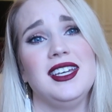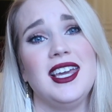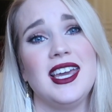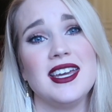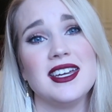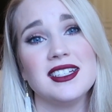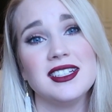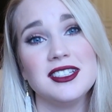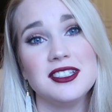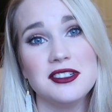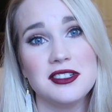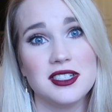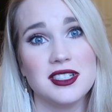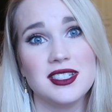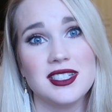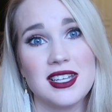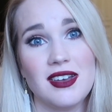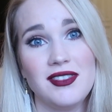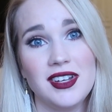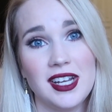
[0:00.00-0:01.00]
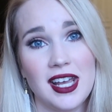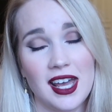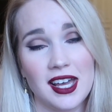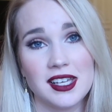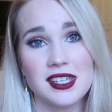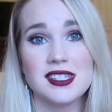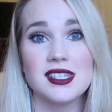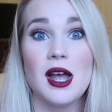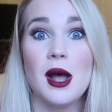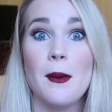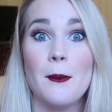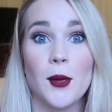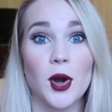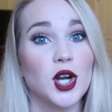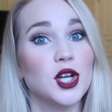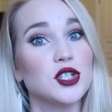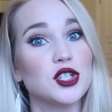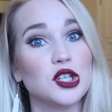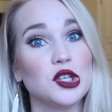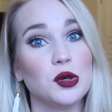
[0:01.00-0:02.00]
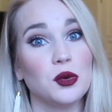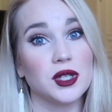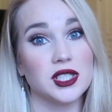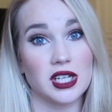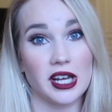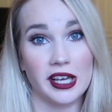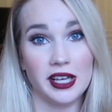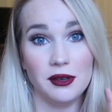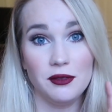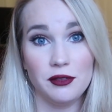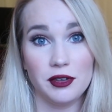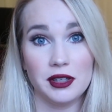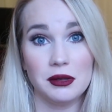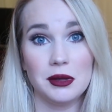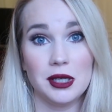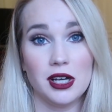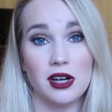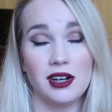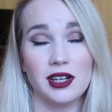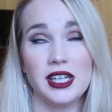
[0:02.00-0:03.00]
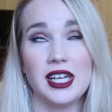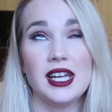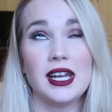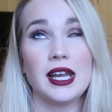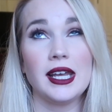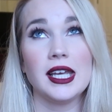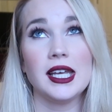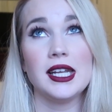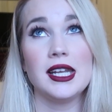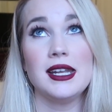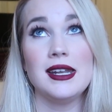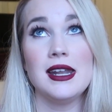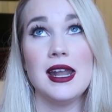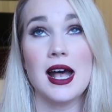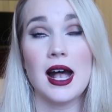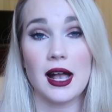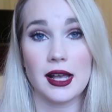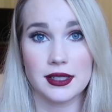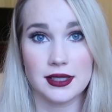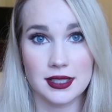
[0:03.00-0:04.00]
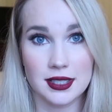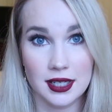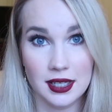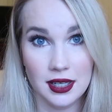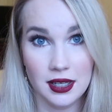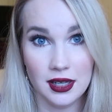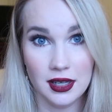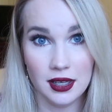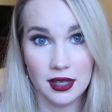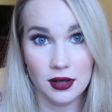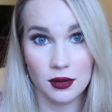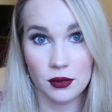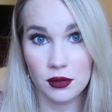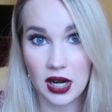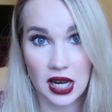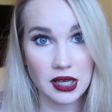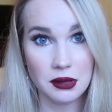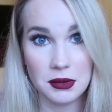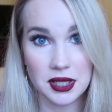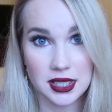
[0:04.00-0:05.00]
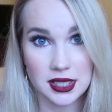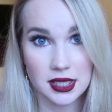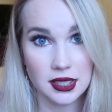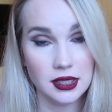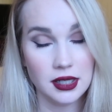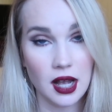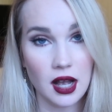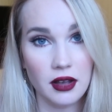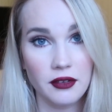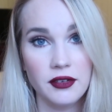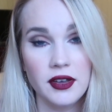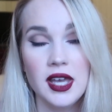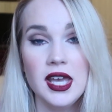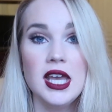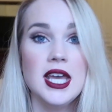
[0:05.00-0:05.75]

the Canon G7X Mark II, which I am filming on, and I cannot recommend it enough.